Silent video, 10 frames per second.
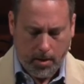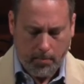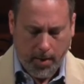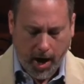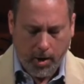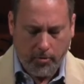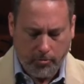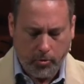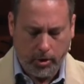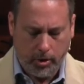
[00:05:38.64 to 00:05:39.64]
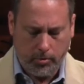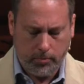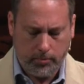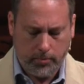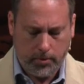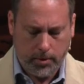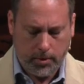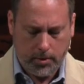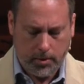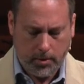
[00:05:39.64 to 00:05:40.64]
bow before you,
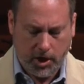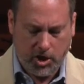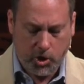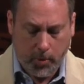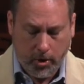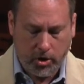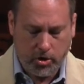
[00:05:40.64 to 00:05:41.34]
experience